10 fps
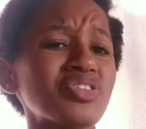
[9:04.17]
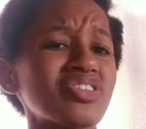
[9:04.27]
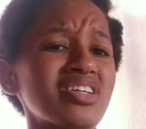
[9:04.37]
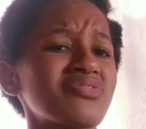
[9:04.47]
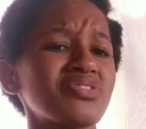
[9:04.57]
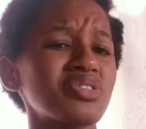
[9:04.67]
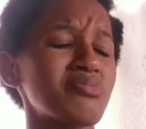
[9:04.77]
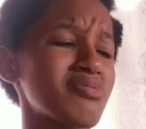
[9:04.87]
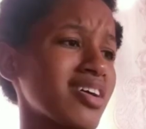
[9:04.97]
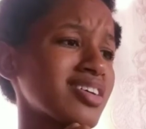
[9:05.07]
change for you,
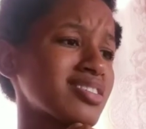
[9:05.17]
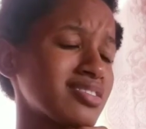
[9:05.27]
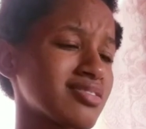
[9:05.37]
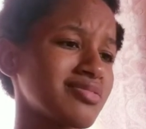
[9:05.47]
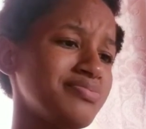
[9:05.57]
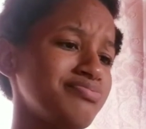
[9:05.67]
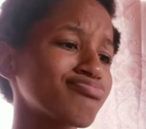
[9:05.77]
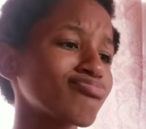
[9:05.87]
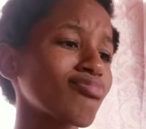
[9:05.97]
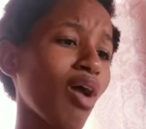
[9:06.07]
right?
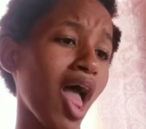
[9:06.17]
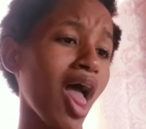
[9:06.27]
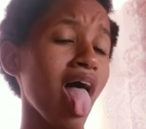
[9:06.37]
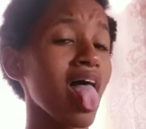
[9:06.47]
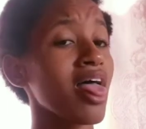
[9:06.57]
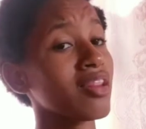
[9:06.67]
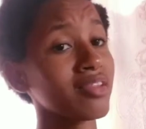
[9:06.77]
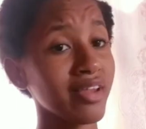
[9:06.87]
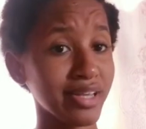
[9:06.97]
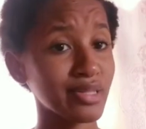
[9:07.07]

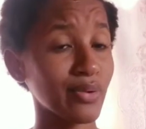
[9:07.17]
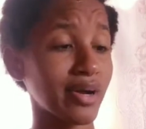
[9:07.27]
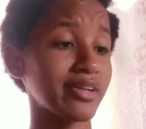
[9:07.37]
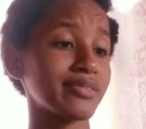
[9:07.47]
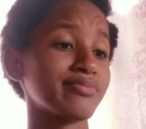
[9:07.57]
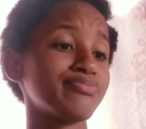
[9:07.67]
Next one.